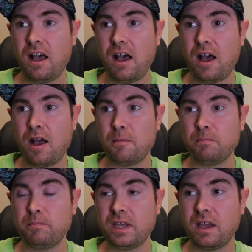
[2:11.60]

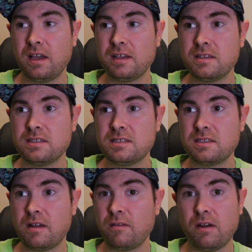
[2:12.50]
um,
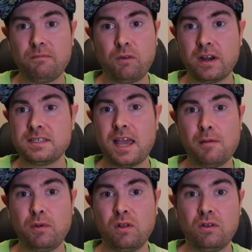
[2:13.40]
because, for
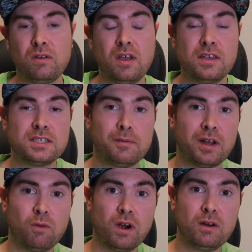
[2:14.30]
example,
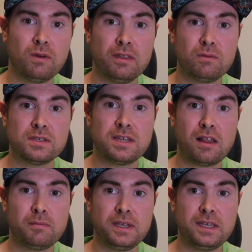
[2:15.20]
someone I work with was
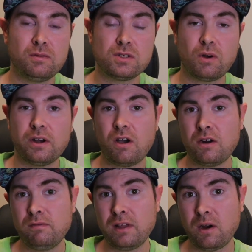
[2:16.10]
telling me he was growing
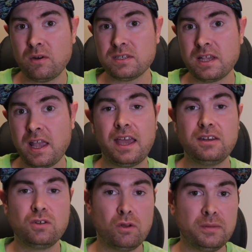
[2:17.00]
autoflowers and
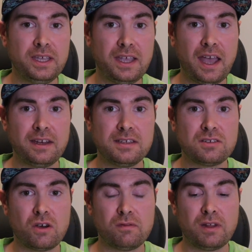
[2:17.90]
he told me he had his
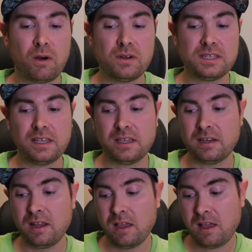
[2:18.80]
autoflowers
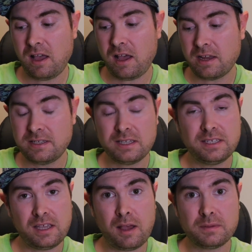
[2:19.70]
in uh,
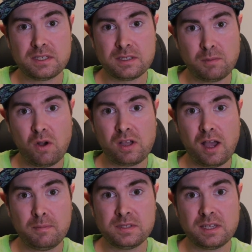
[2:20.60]
Dixie cups, small
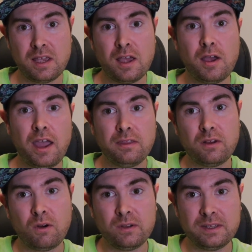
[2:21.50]
cups, and
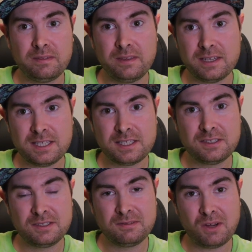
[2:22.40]
they're only this
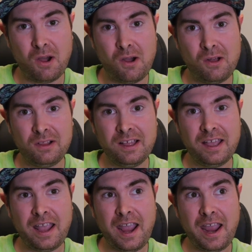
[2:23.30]
tall
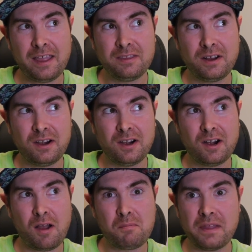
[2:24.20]
and they're
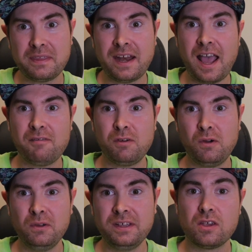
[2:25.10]
a month and a half
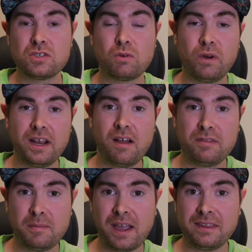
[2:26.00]
old so right
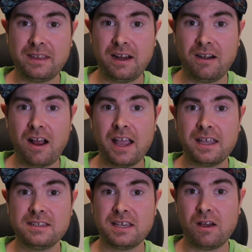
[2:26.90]
off the bat there, I
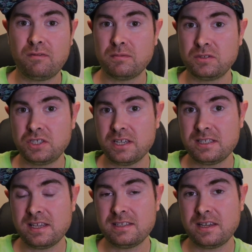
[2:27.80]
can tell from
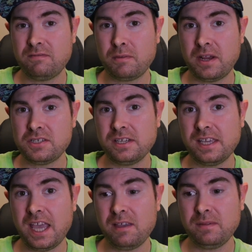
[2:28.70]
just his information he
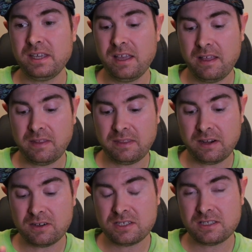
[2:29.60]
gave me that
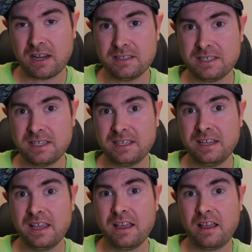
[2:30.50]
they're
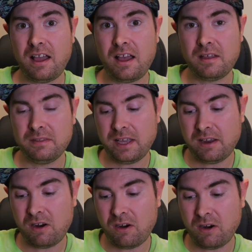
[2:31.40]
stunted, uh,
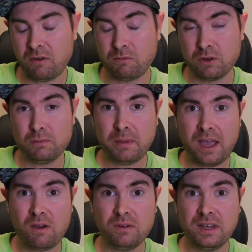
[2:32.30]
they are root
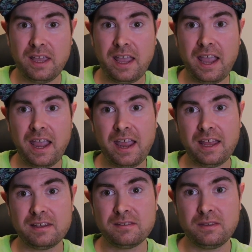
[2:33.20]
bound,
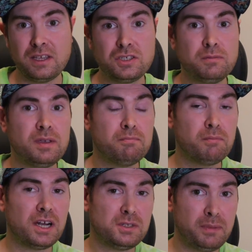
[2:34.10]
and they should be
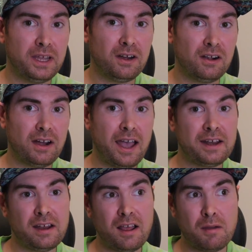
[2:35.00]
much bigger
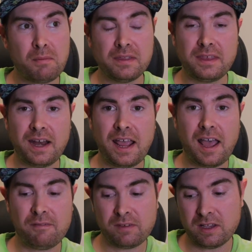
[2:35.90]
at a month and a
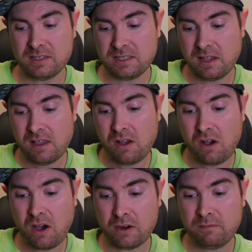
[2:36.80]
half because
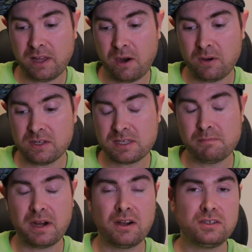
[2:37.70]
autoflowers
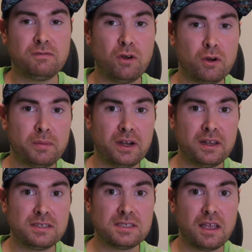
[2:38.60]
compared to
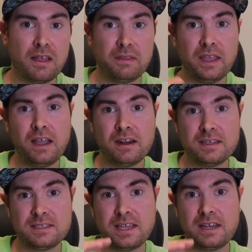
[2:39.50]
photoperiods, they got a
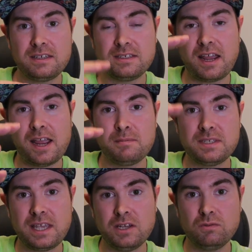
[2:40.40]
set time
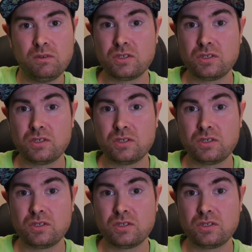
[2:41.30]
schedule.